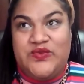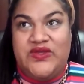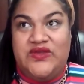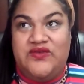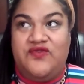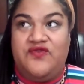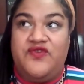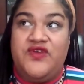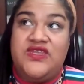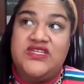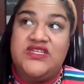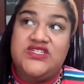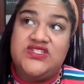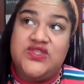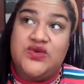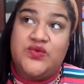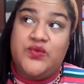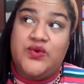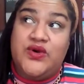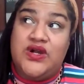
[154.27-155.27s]
We finished
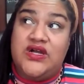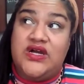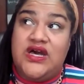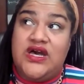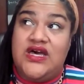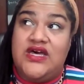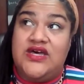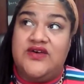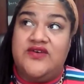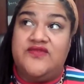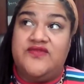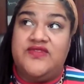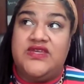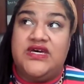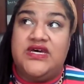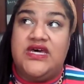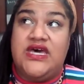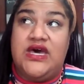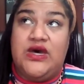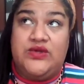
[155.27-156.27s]
the work of
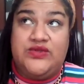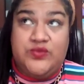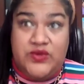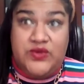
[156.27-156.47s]
the Health,